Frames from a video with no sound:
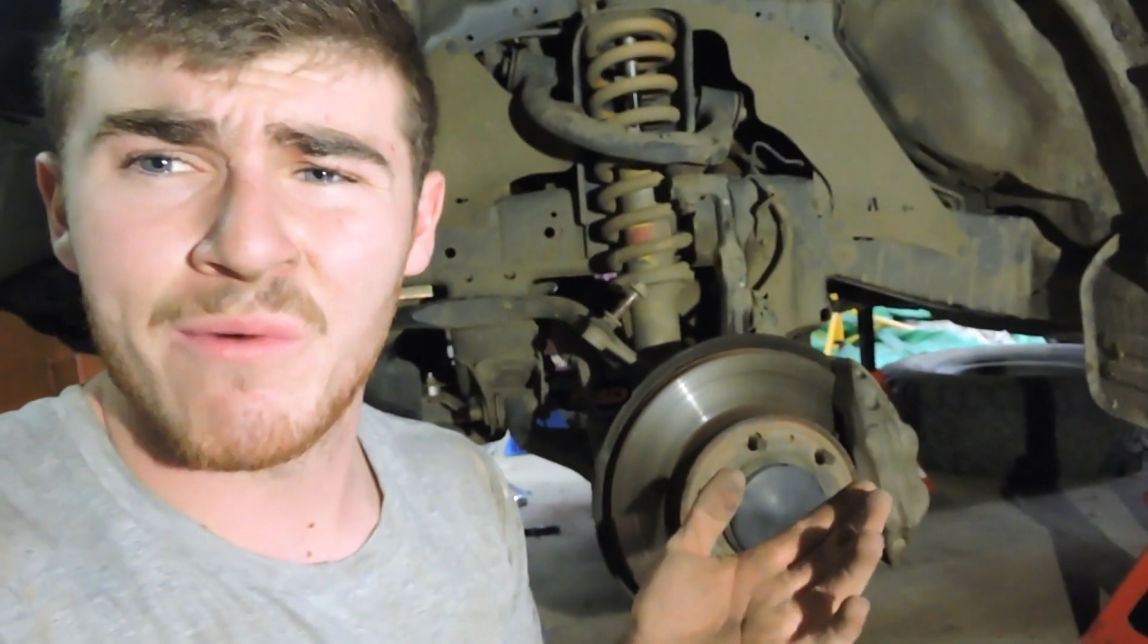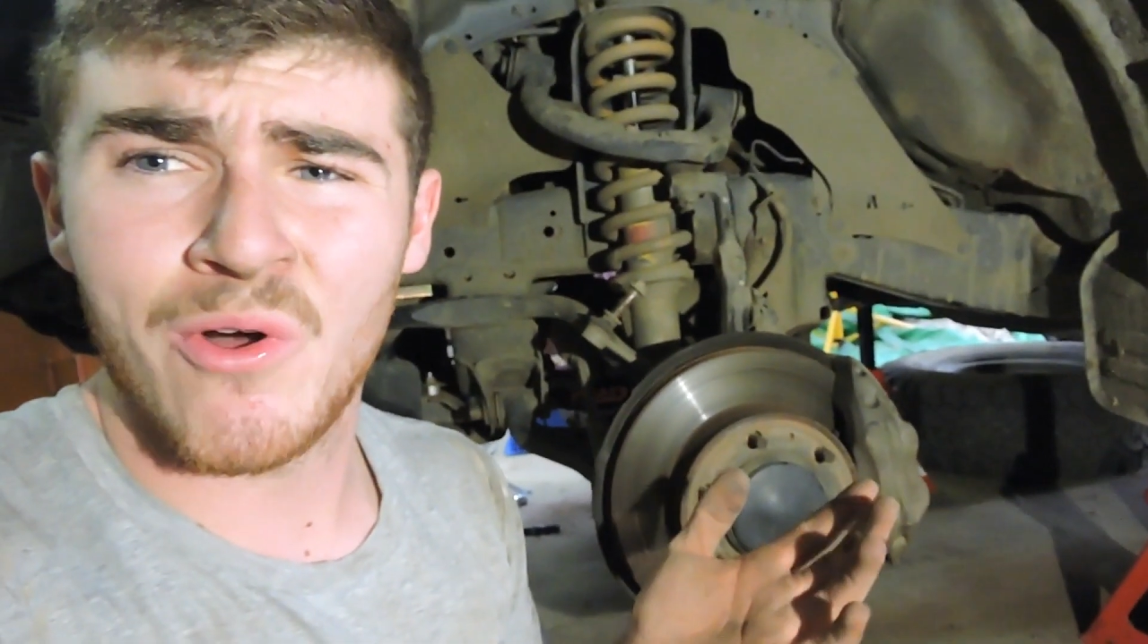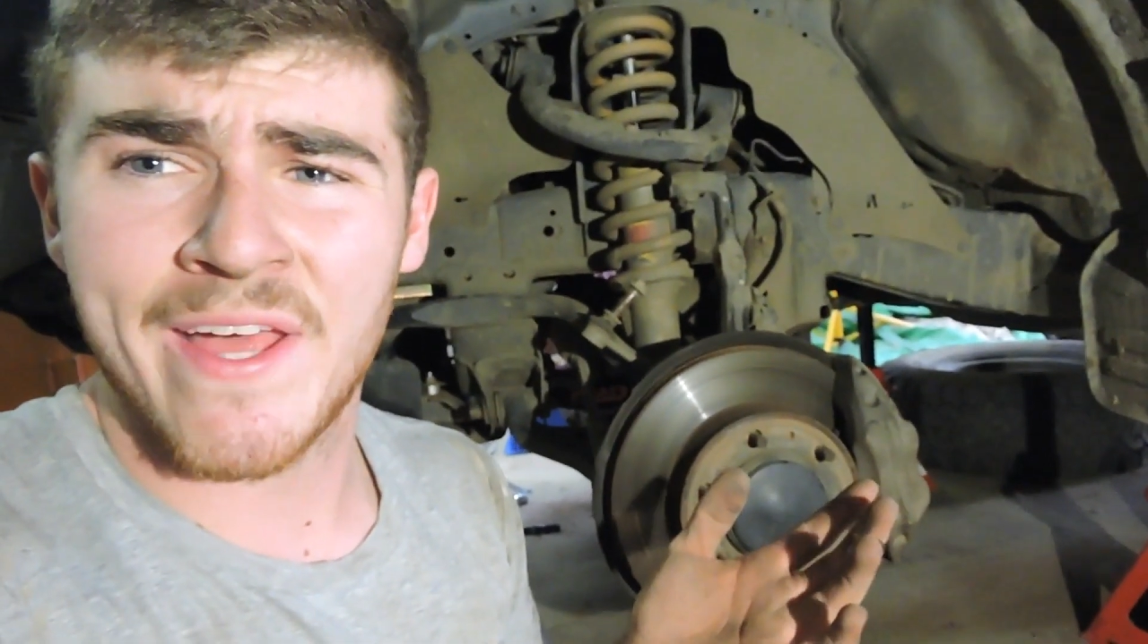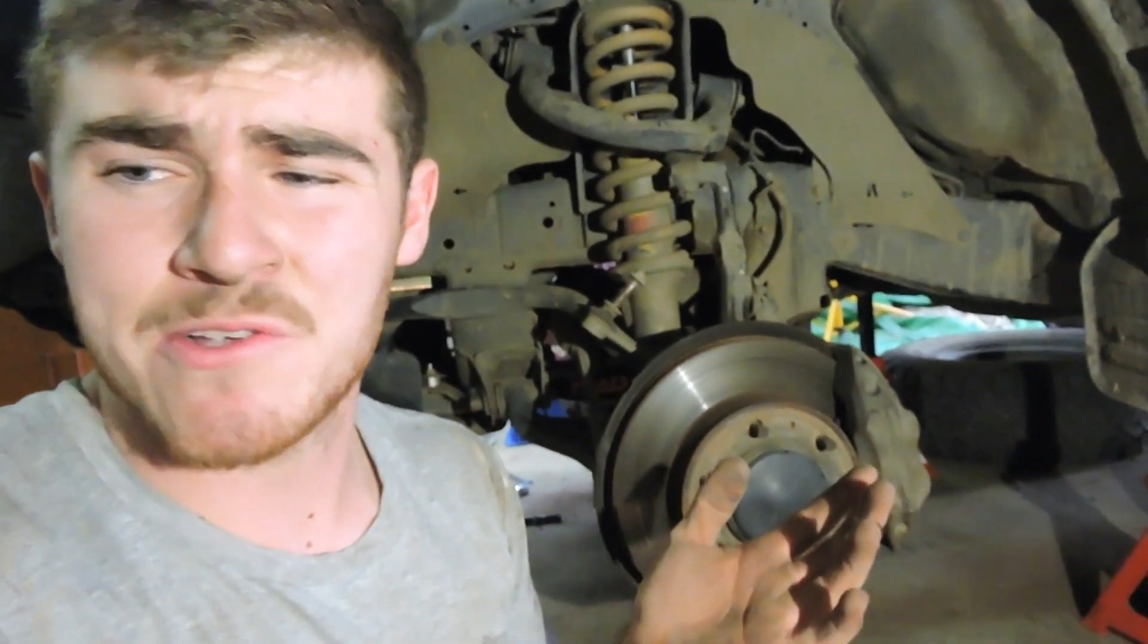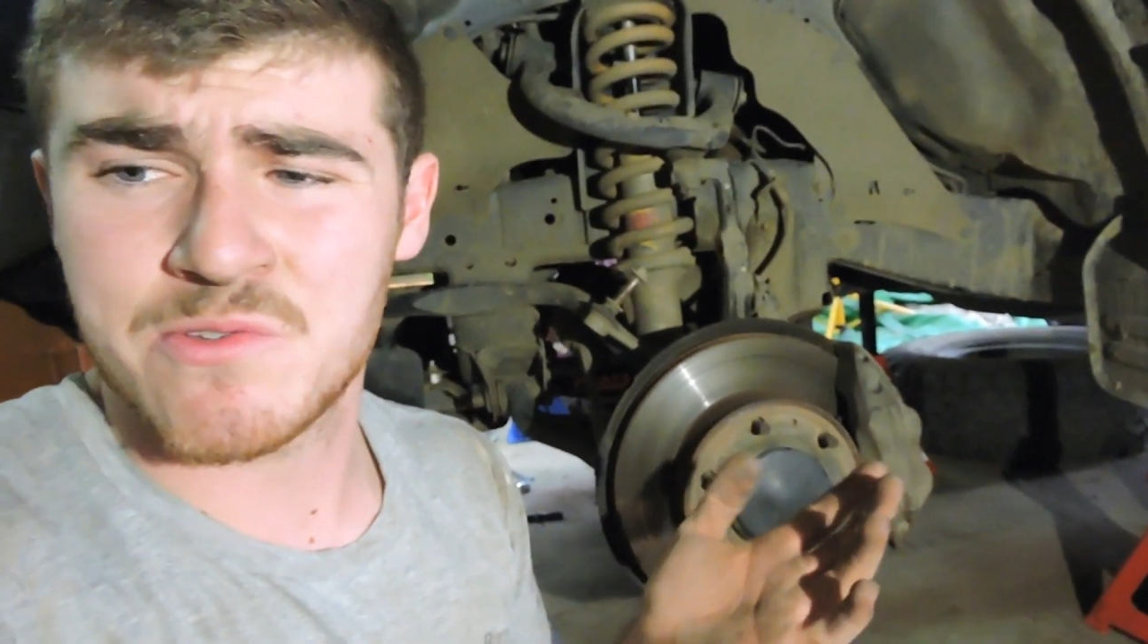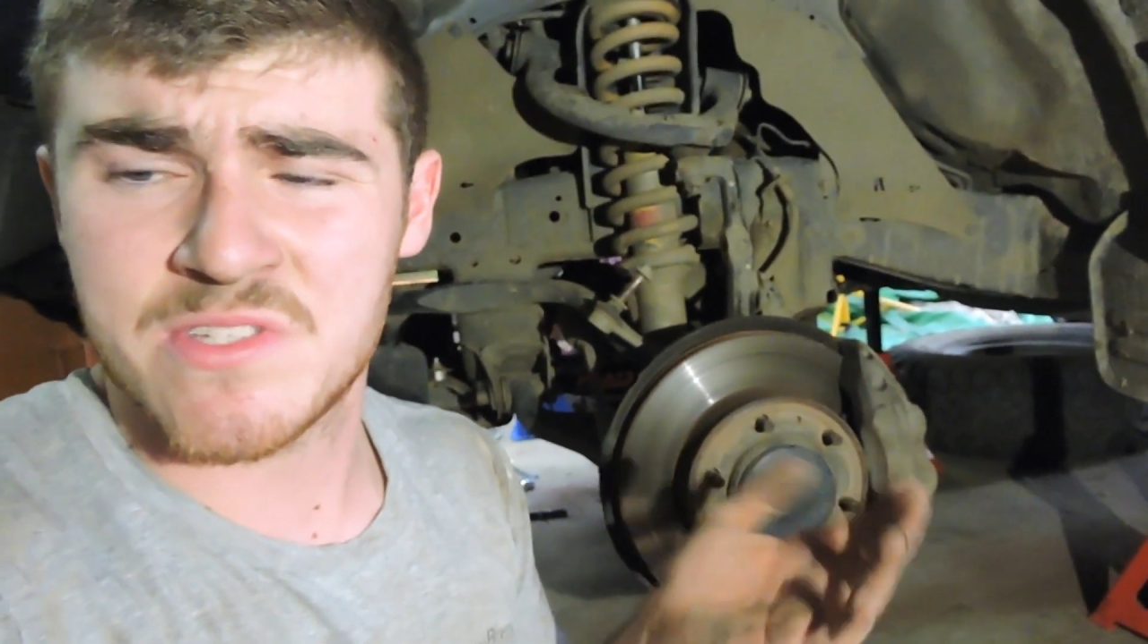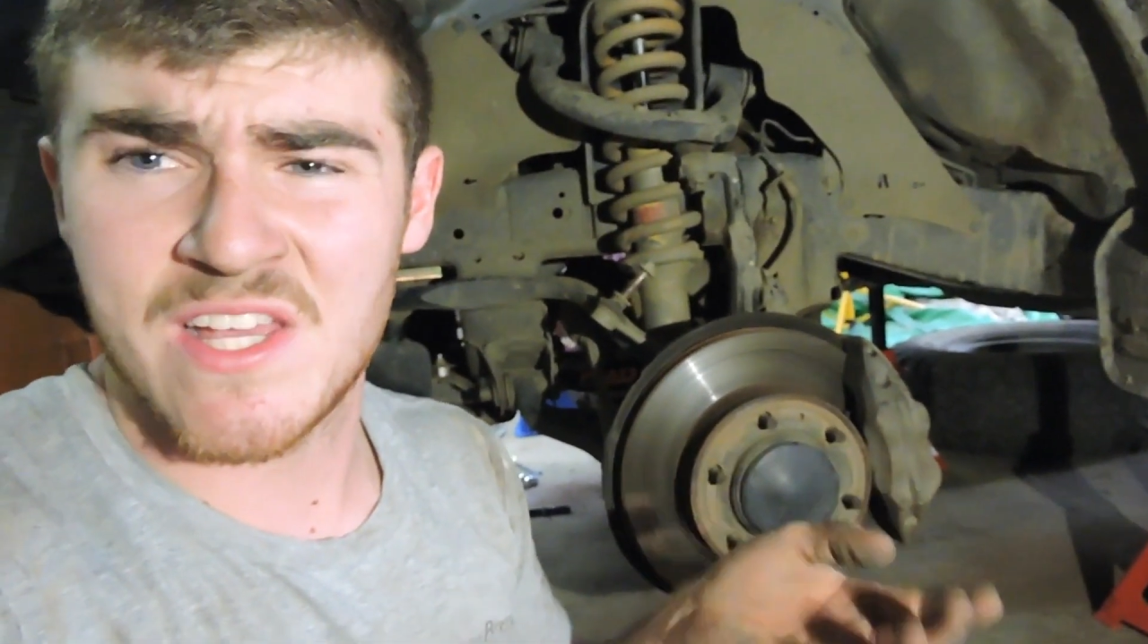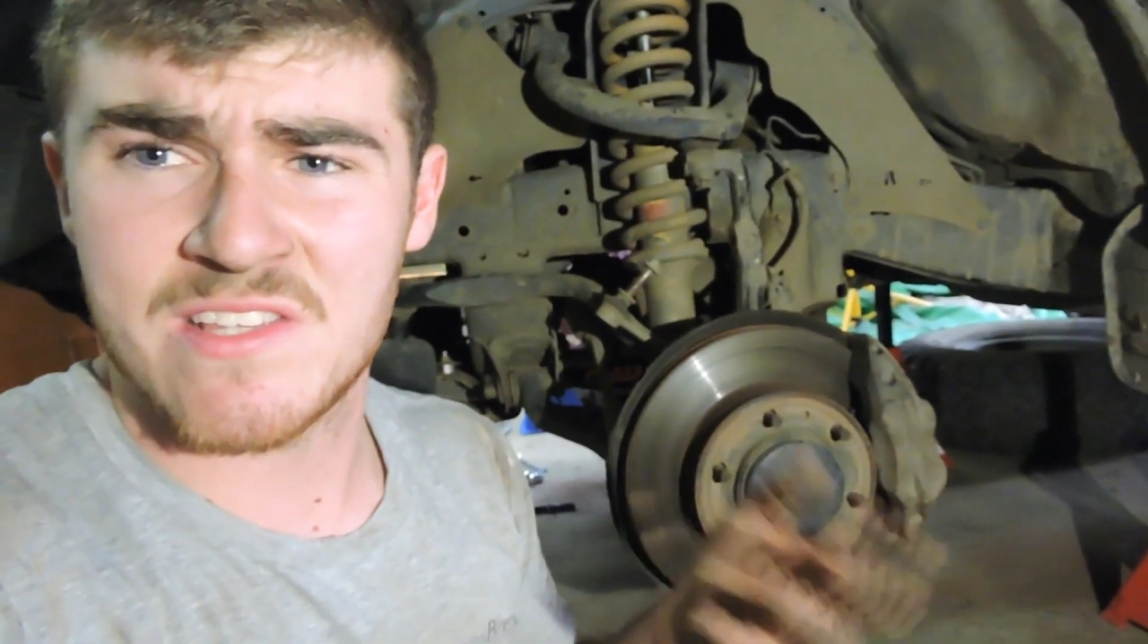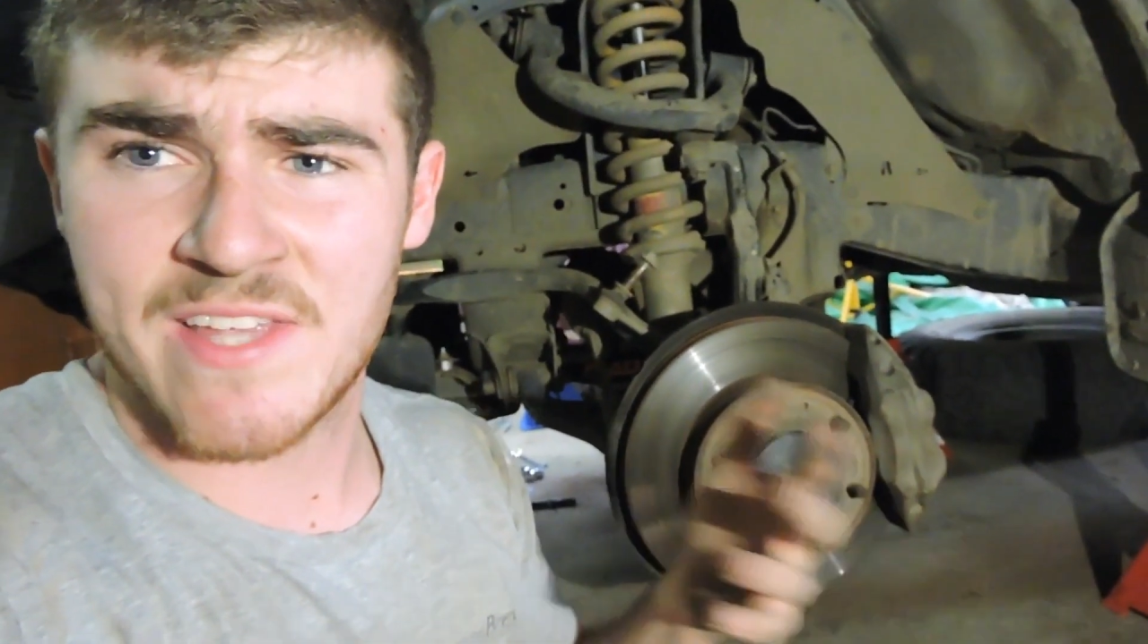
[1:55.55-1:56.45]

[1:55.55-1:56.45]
on axle stands,